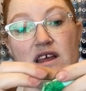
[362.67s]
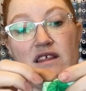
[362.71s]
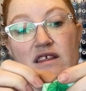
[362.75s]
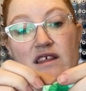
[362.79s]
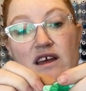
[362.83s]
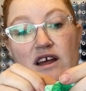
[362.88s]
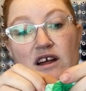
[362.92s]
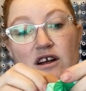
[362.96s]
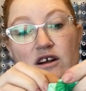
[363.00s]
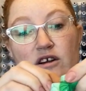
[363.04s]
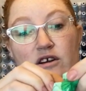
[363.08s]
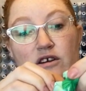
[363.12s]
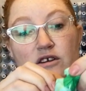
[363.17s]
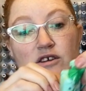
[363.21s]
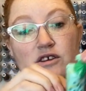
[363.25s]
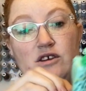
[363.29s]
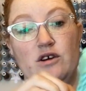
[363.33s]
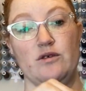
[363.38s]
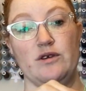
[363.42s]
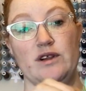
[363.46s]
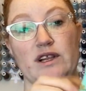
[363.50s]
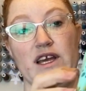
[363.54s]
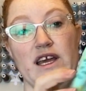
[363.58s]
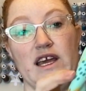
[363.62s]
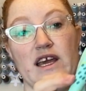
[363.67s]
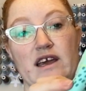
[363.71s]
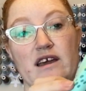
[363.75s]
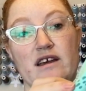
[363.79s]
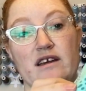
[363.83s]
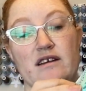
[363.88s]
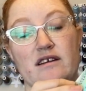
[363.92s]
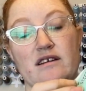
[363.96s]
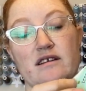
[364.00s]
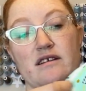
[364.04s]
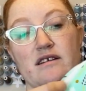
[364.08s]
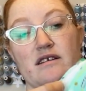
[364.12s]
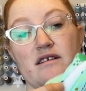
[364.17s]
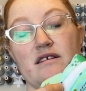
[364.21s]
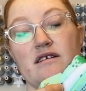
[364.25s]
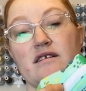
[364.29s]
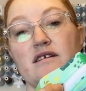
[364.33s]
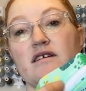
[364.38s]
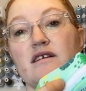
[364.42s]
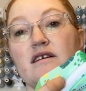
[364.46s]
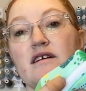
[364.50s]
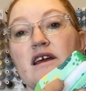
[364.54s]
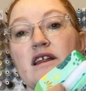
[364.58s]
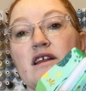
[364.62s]
They're totally
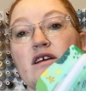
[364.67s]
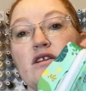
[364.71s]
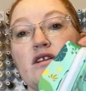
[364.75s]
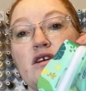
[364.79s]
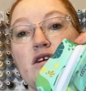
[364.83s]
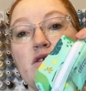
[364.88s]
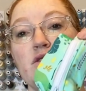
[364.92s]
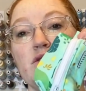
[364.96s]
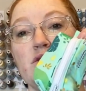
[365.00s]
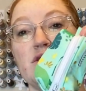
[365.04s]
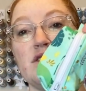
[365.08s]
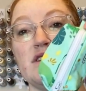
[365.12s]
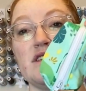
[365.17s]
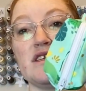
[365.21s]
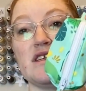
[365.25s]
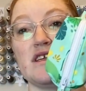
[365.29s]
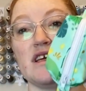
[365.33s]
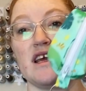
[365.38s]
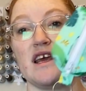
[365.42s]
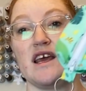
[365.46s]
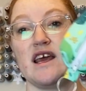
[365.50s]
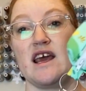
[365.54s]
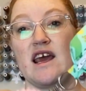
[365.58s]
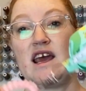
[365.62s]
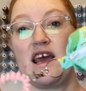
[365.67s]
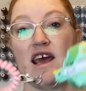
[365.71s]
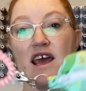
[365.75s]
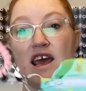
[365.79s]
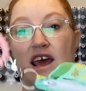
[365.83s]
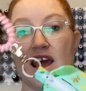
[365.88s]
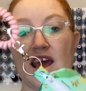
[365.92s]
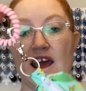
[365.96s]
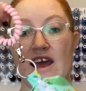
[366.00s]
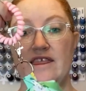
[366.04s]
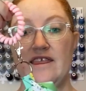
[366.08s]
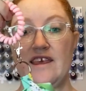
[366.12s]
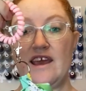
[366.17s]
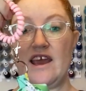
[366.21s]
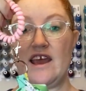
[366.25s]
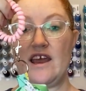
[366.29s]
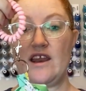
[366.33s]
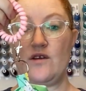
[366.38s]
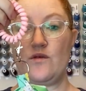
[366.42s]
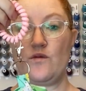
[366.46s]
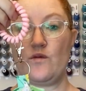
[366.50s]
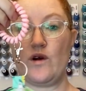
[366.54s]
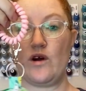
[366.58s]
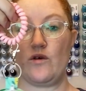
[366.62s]
enclosed. And
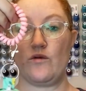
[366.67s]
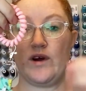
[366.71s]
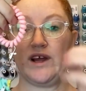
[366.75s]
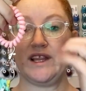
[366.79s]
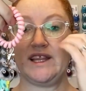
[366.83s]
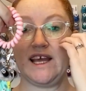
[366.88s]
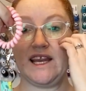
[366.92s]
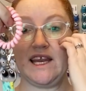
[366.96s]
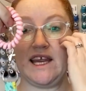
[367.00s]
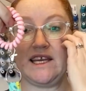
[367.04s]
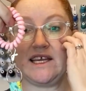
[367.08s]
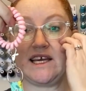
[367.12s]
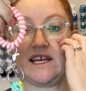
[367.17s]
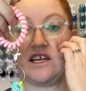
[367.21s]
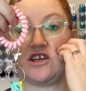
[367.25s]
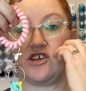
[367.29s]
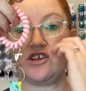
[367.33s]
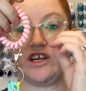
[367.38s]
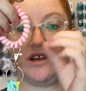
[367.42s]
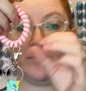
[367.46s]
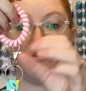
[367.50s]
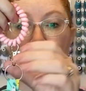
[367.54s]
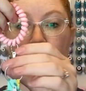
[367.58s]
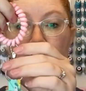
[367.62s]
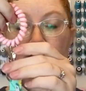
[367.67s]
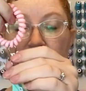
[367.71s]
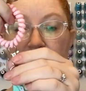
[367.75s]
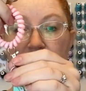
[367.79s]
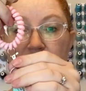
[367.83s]
then what one lady did is she put